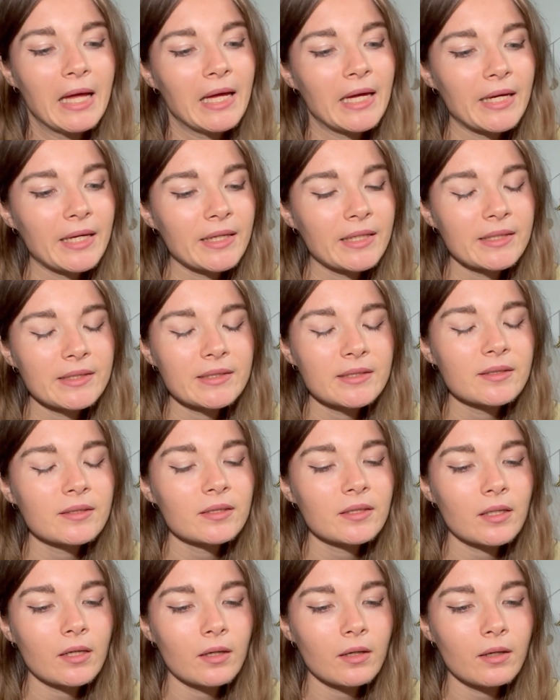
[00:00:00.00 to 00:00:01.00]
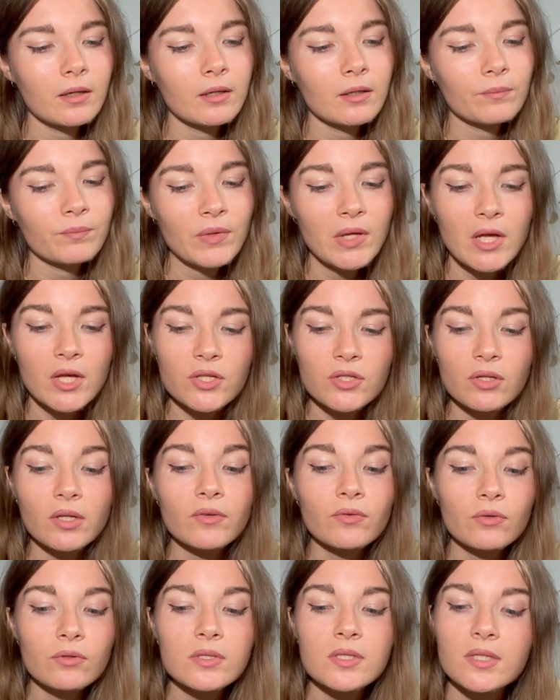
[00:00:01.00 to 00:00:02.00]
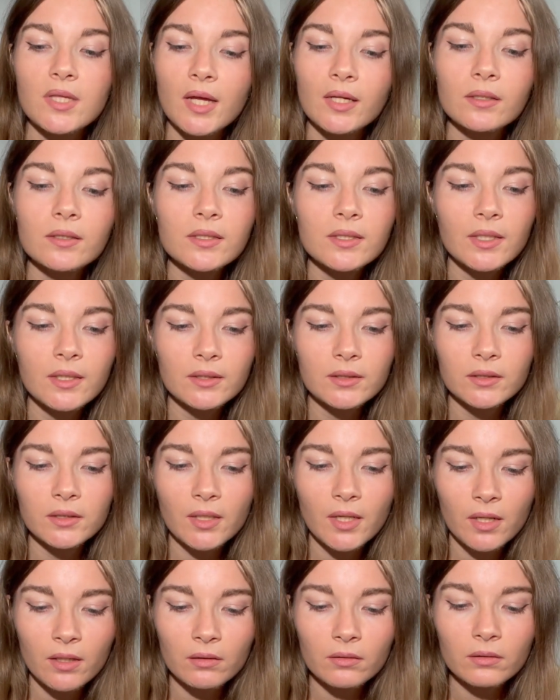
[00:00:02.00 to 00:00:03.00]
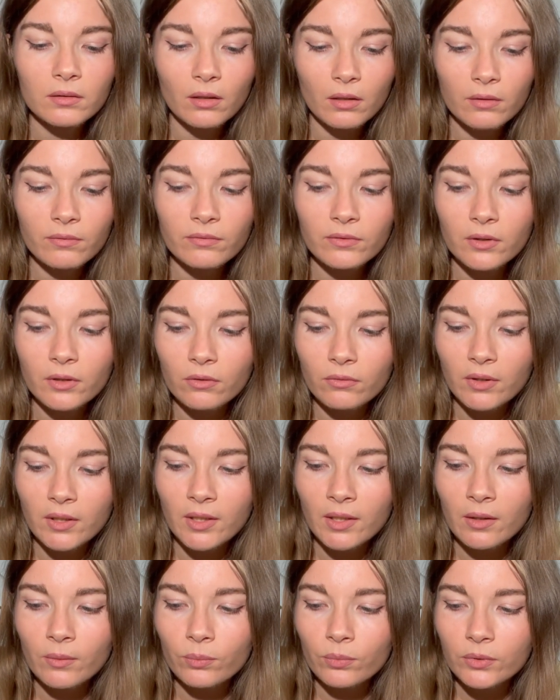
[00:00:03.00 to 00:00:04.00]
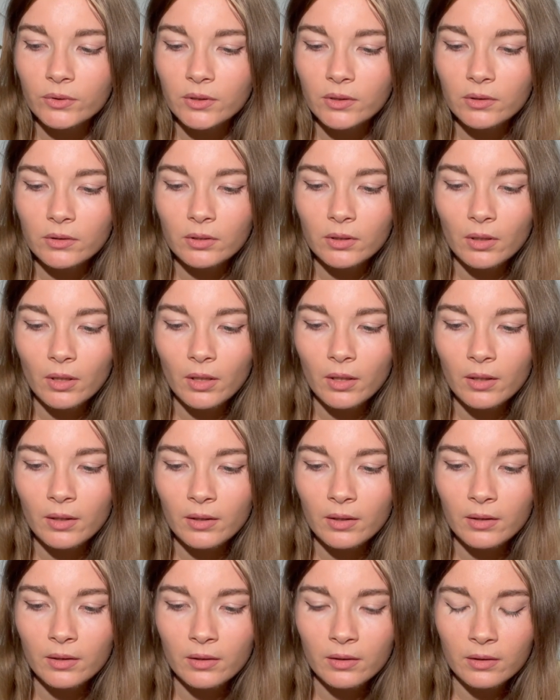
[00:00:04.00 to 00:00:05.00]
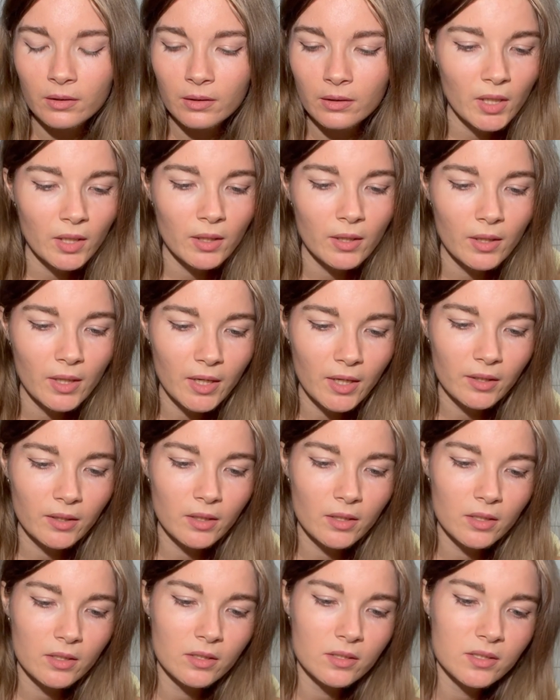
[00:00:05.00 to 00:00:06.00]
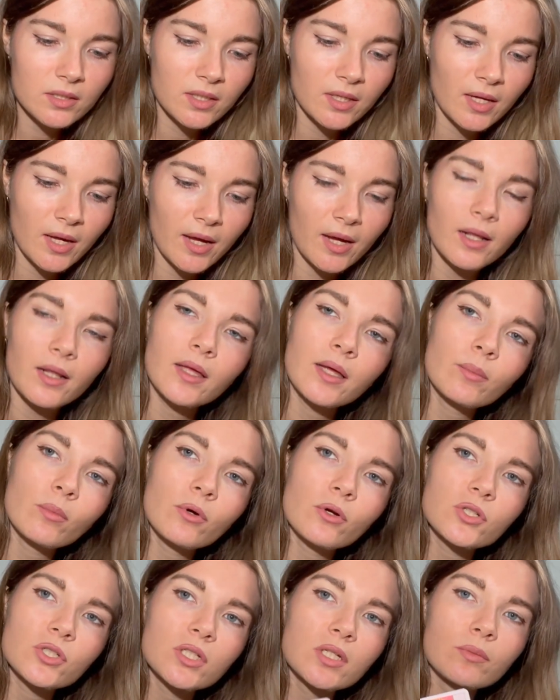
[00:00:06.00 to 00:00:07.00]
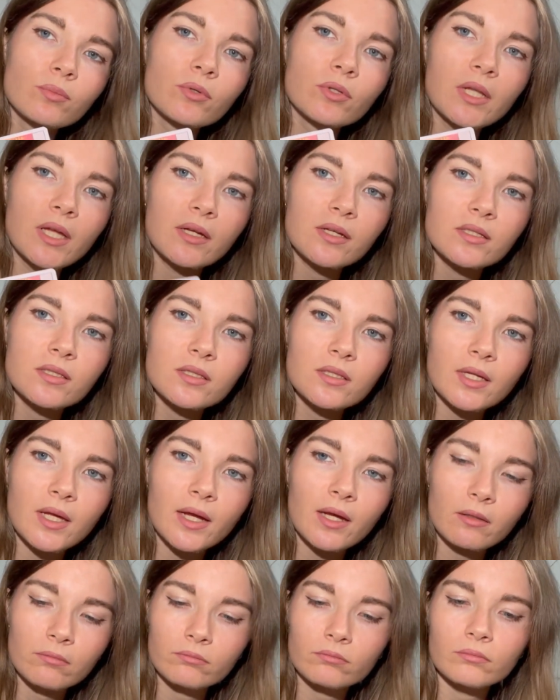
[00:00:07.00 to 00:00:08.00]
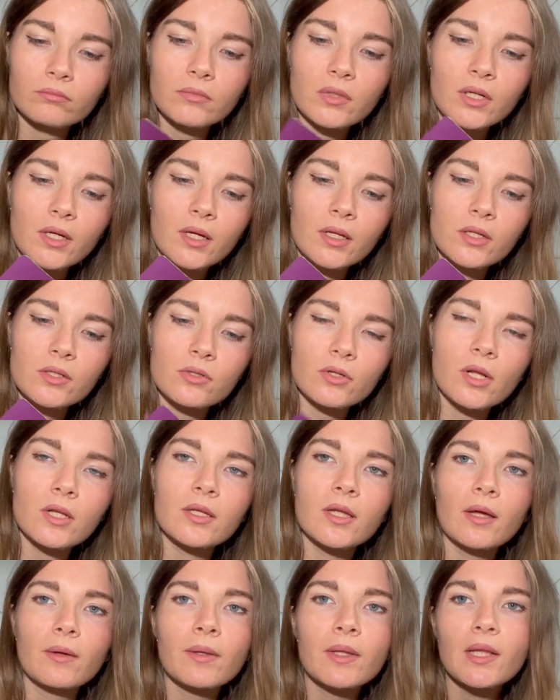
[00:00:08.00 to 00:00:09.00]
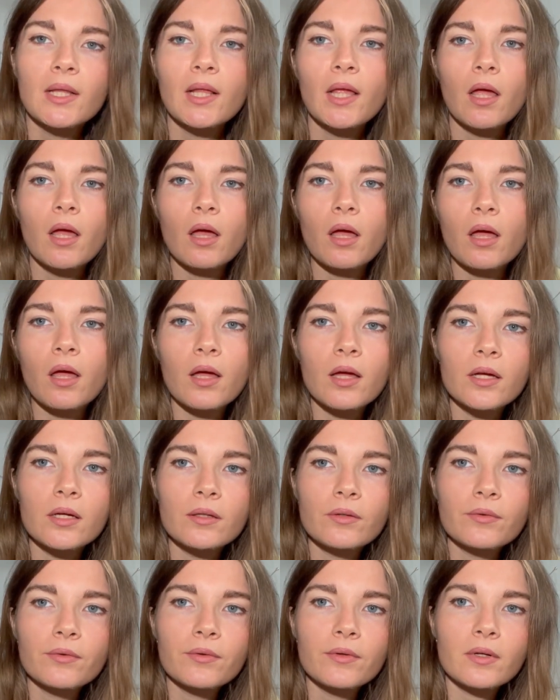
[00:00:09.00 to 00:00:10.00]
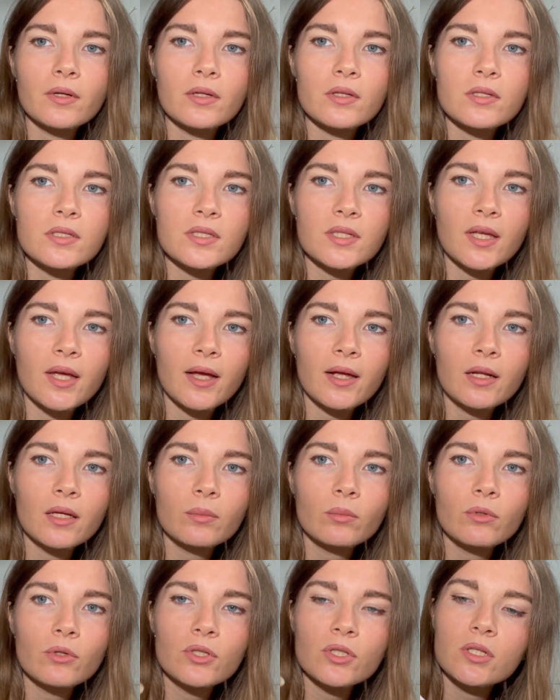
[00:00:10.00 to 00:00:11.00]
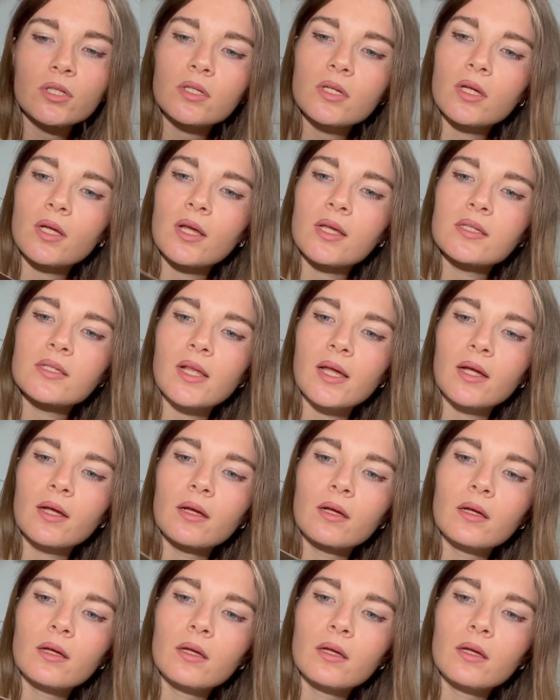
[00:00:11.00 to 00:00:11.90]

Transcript: And so if you stayed till the end of the reading, put like the scale emoji, put like a scale, can I show that? Yeah, scale emoji. He has like